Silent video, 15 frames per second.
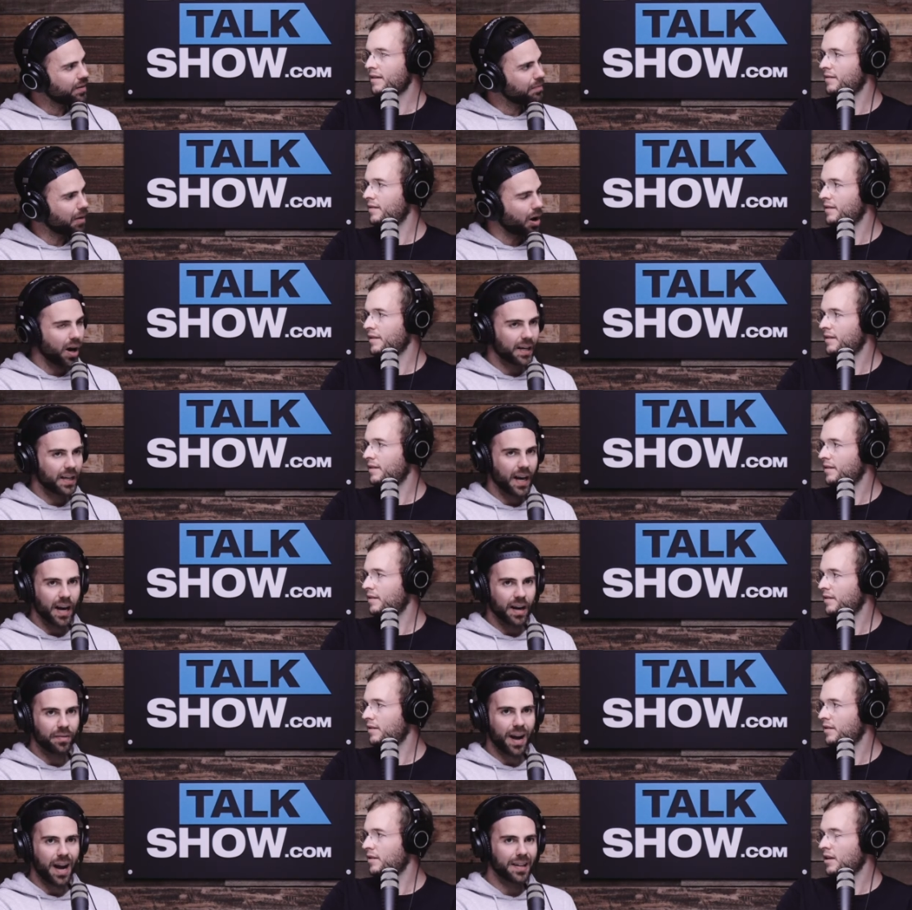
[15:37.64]

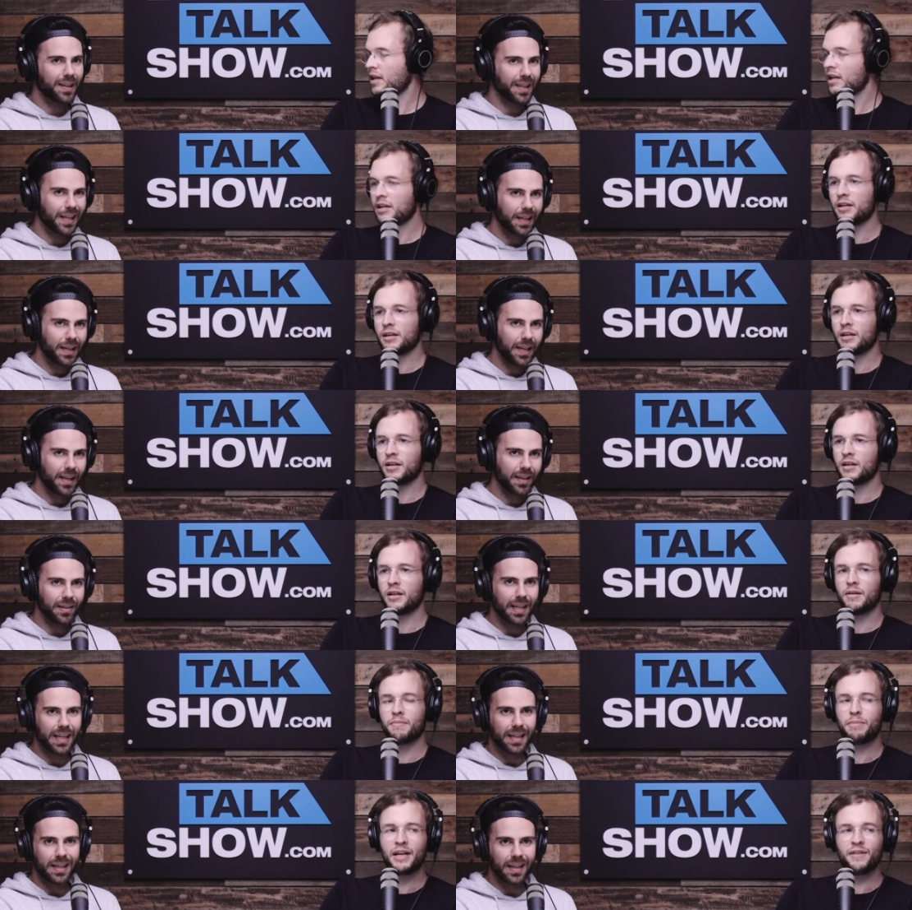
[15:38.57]
Speaker 1: MyGov, unlinking.
Speaker 2: Oh,
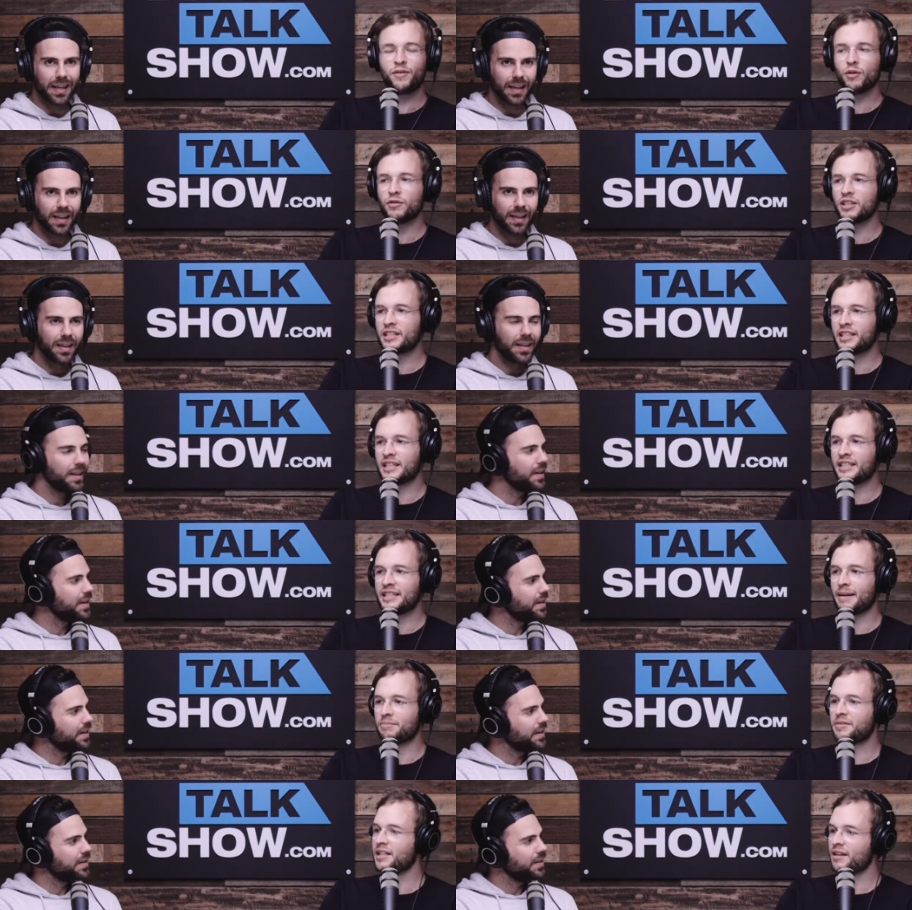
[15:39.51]
yeah, but if you're just
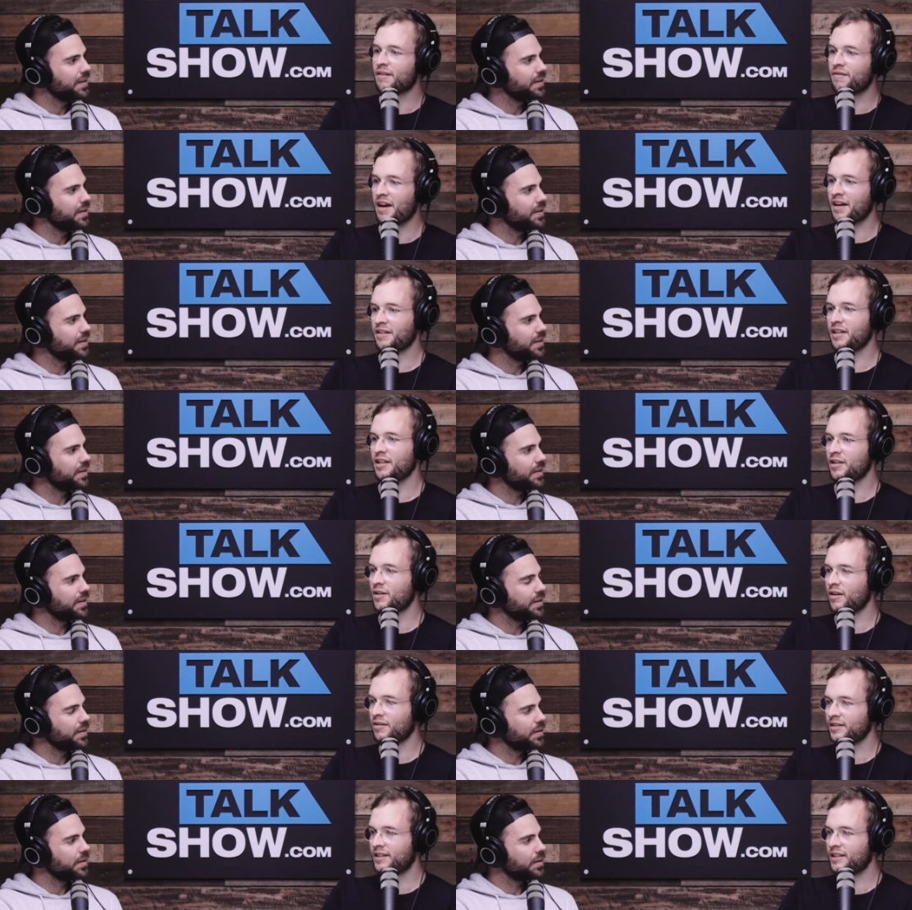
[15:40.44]
accepting the fact that you're
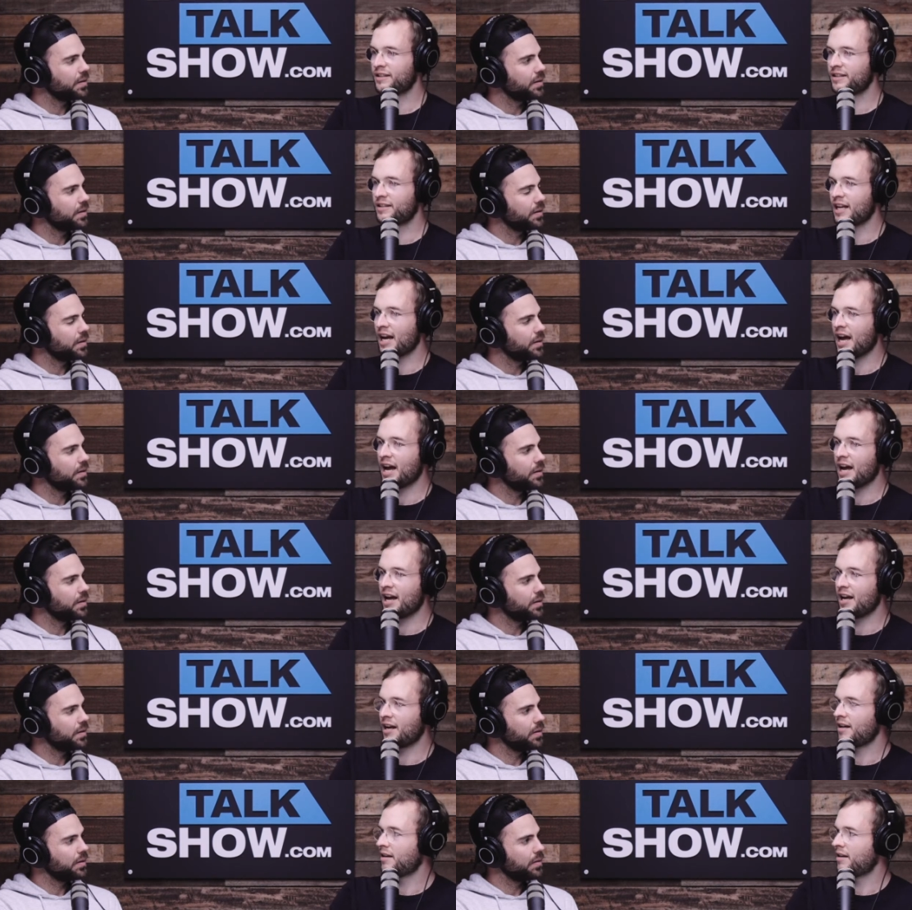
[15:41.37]

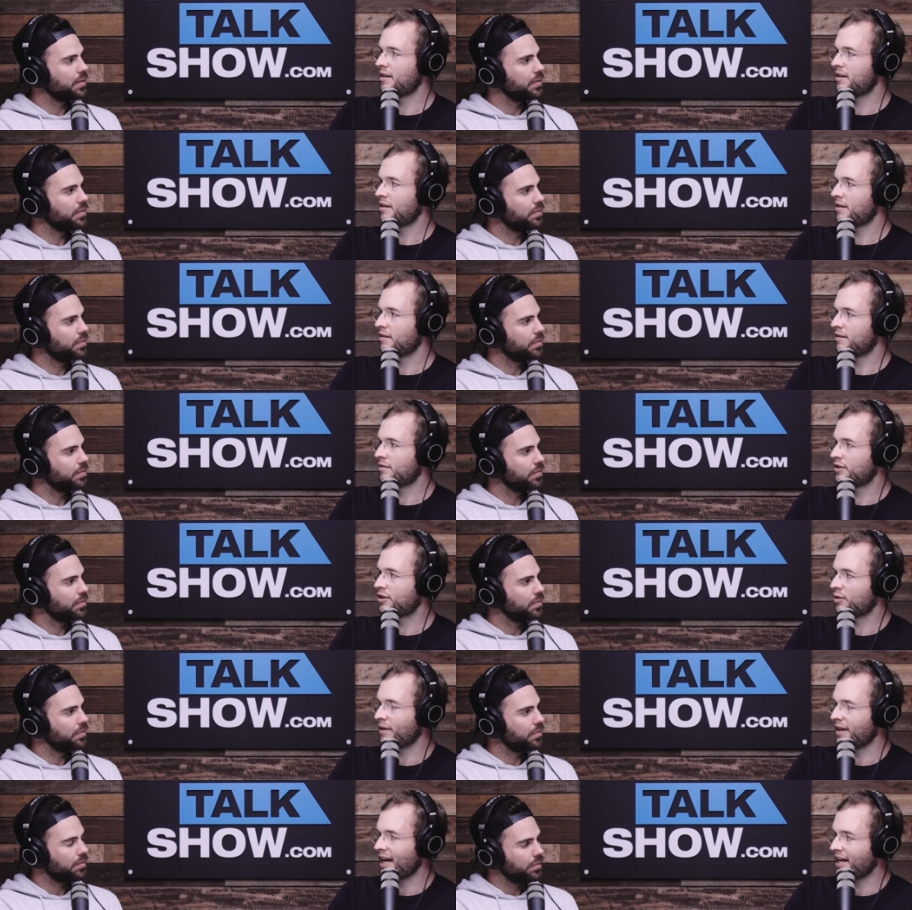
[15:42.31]
not
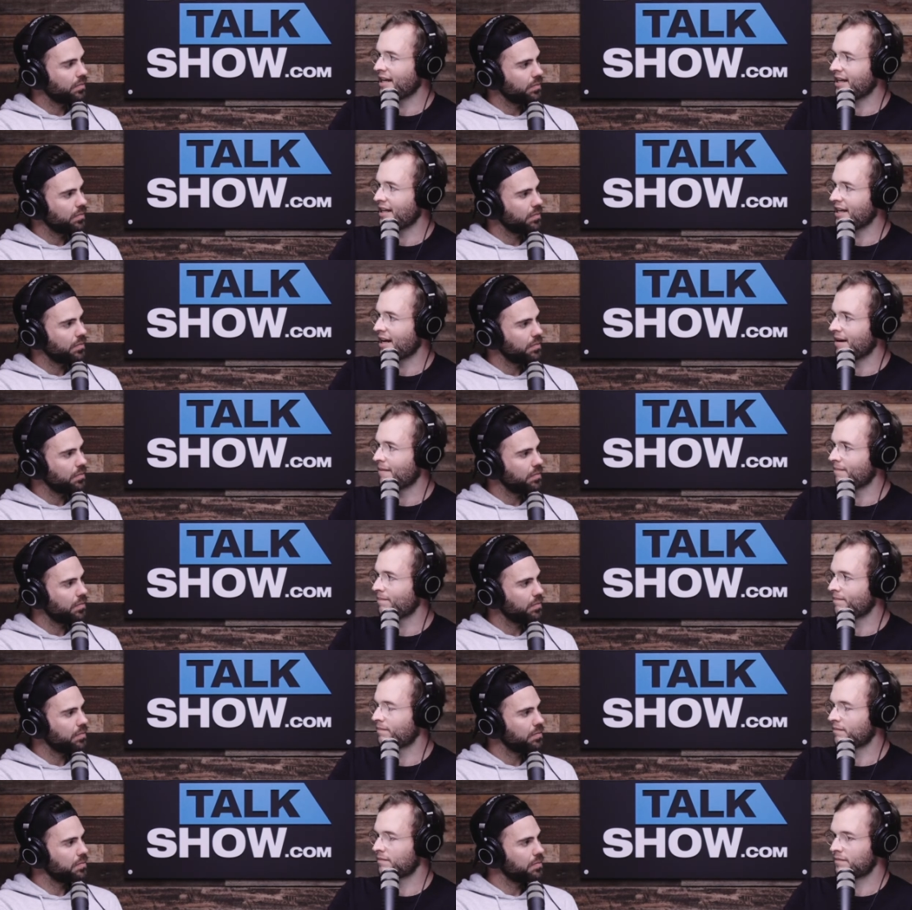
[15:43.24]
doing any
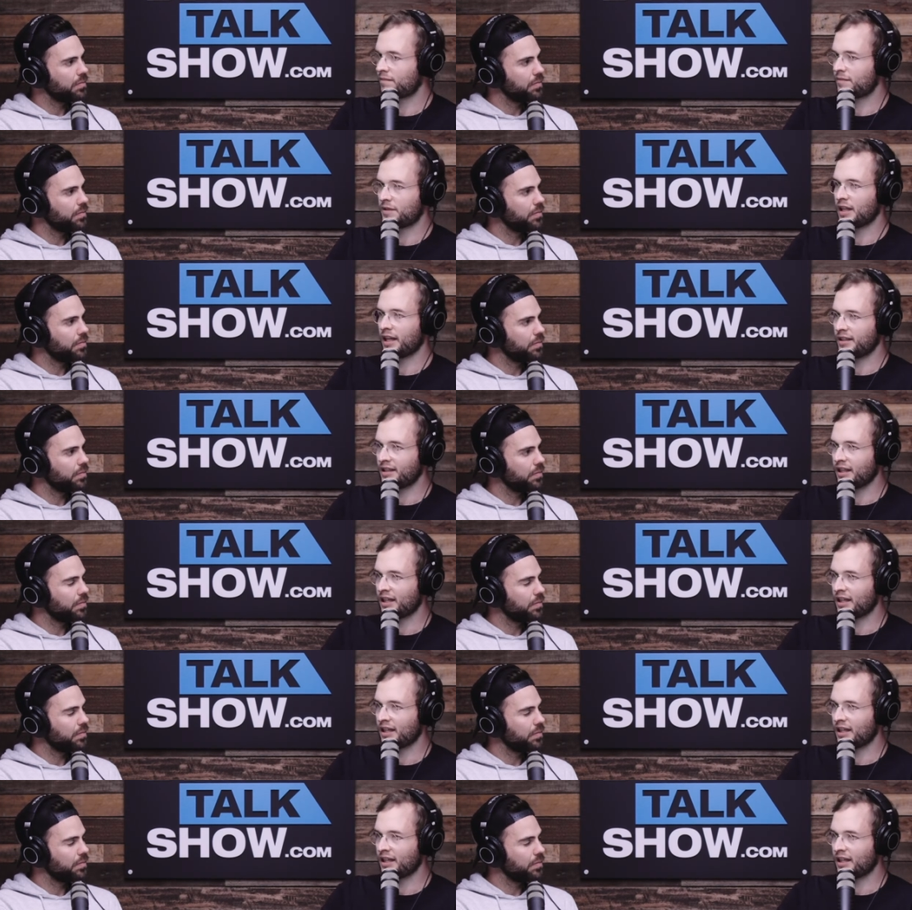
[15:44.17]
like